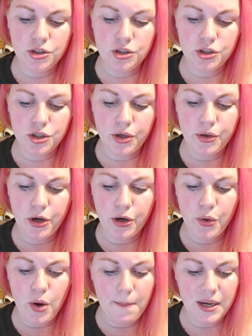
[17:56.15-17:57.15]

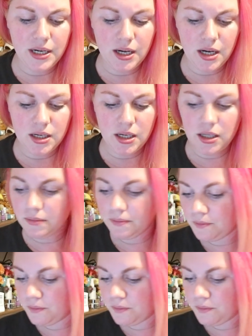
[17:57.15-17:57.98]
Schoko banana.